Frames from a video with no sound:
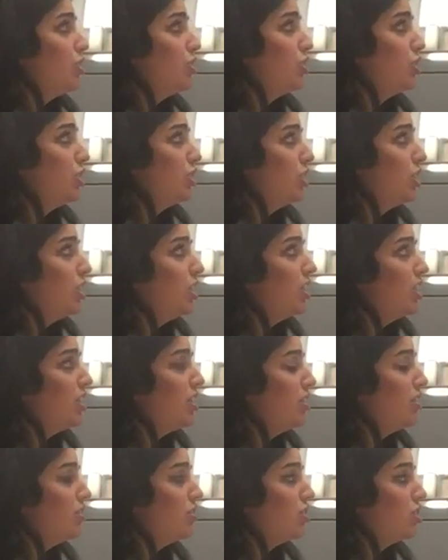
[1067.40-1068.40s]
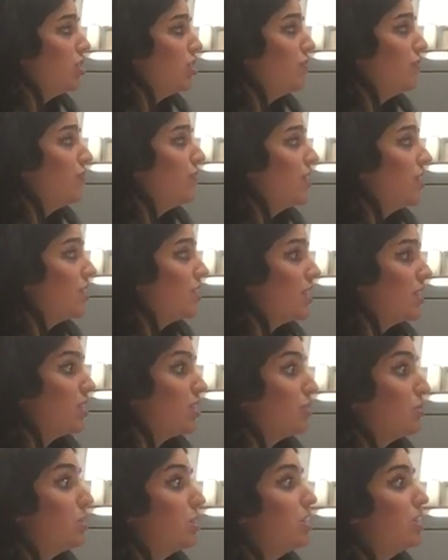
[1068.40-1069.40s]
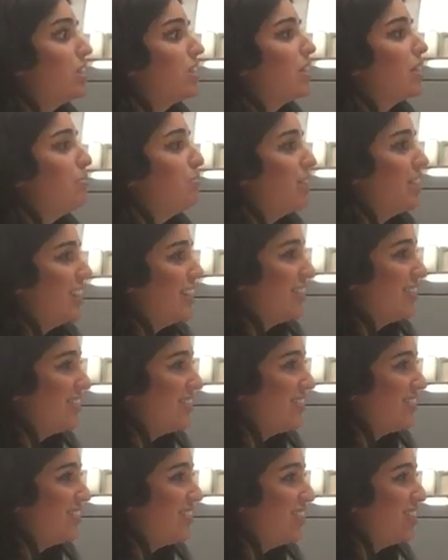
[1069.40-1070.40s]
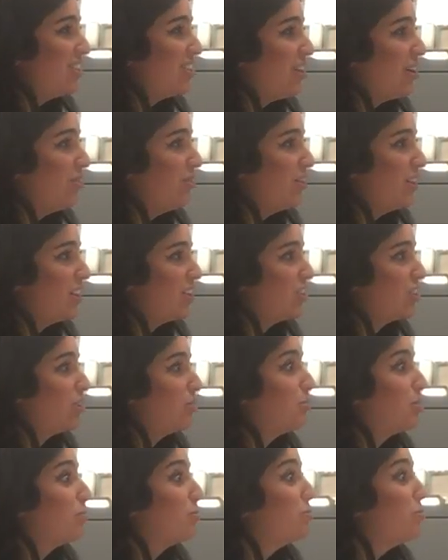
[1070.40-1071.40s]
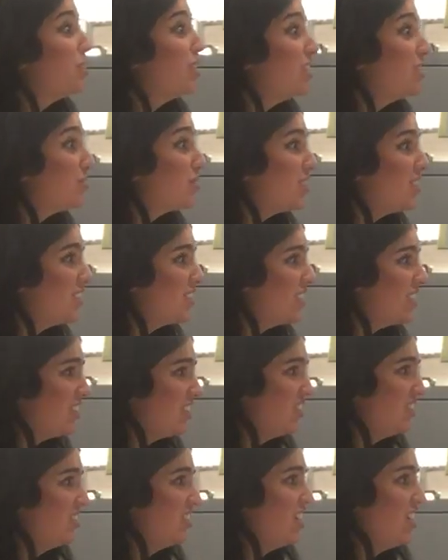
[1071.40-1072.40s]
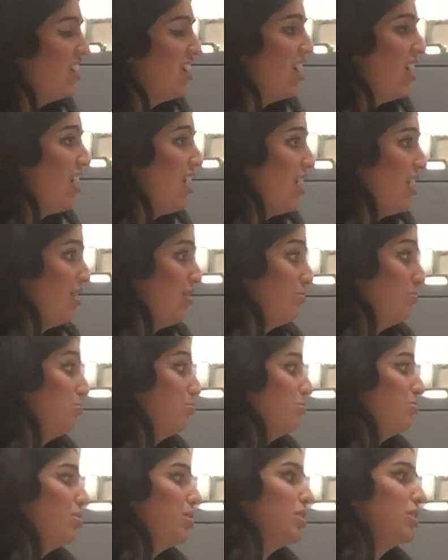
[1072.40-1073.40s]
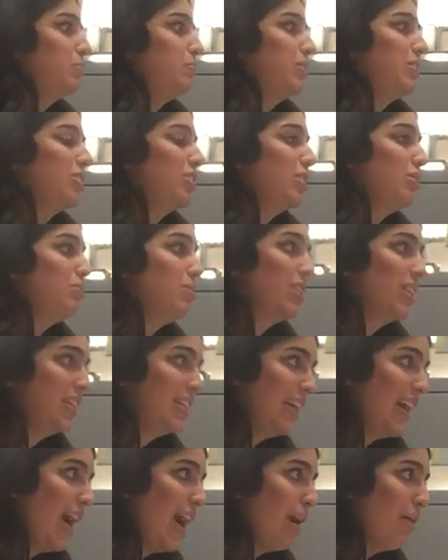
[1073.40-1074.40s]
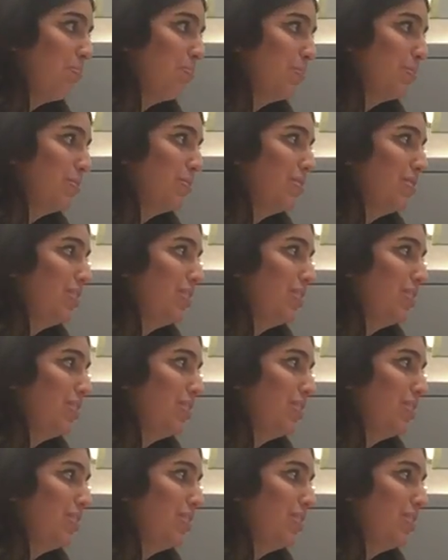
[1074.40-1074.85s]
she feels as though she's limited, in terms of resources, especially with a cap,